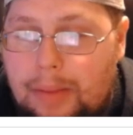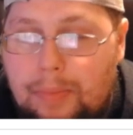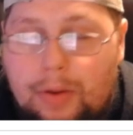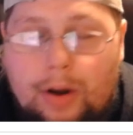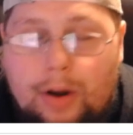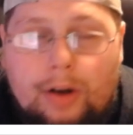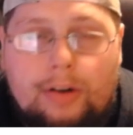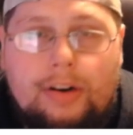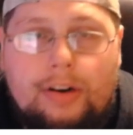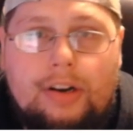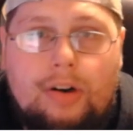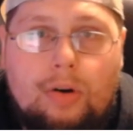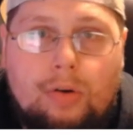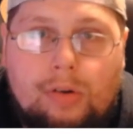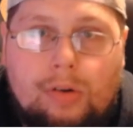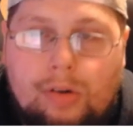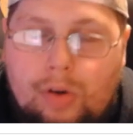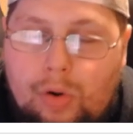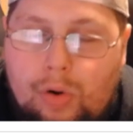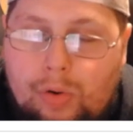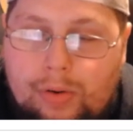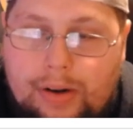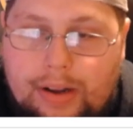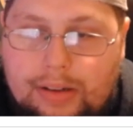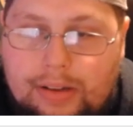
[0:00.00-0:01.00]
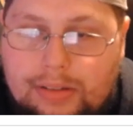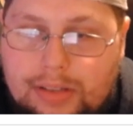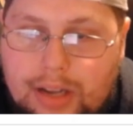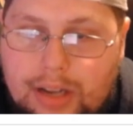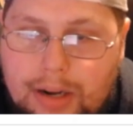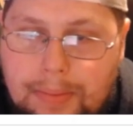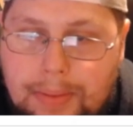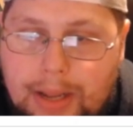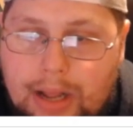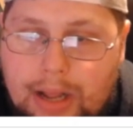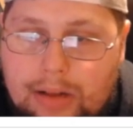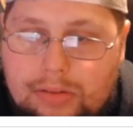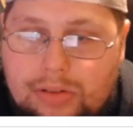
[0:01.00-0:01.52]
We already know Cordell's going to
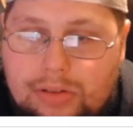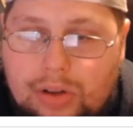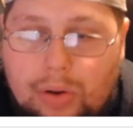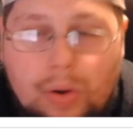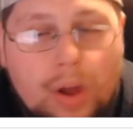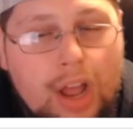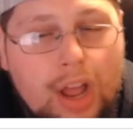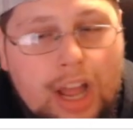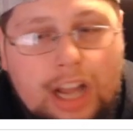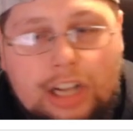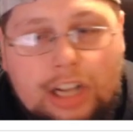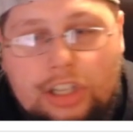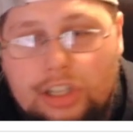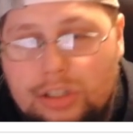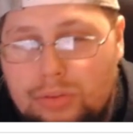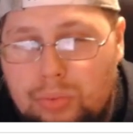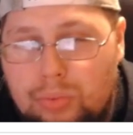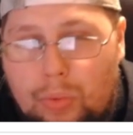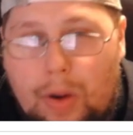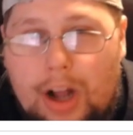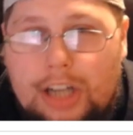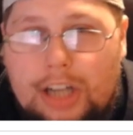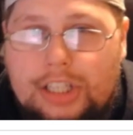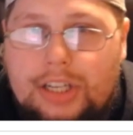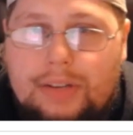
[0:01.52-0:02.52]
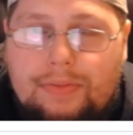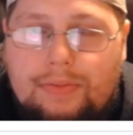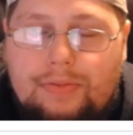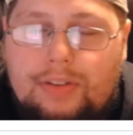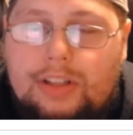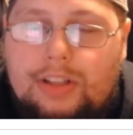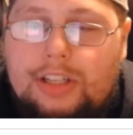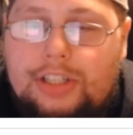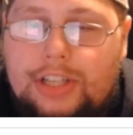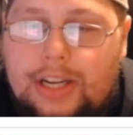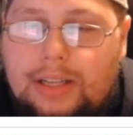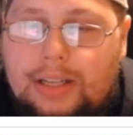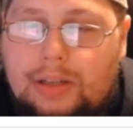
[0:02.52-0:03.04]
be out. So just watching for the
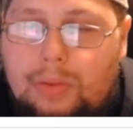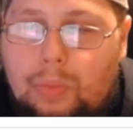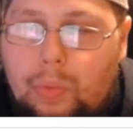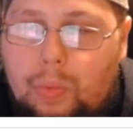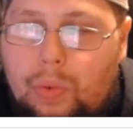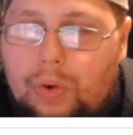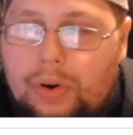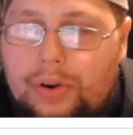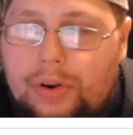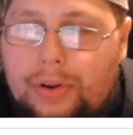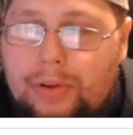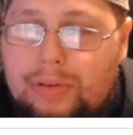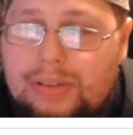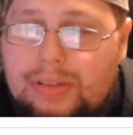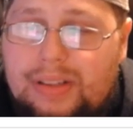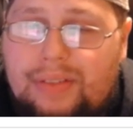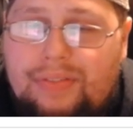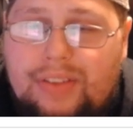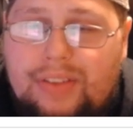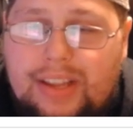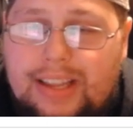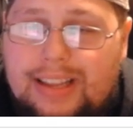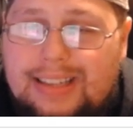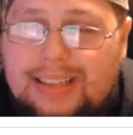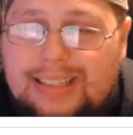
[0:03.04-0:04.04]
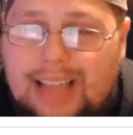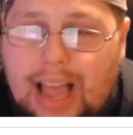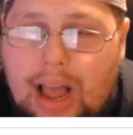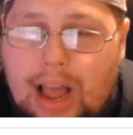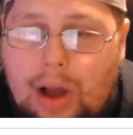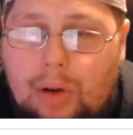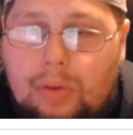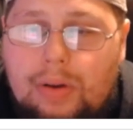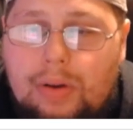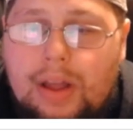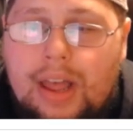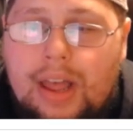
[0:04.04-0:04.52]
Jalen Warren news. If he is out,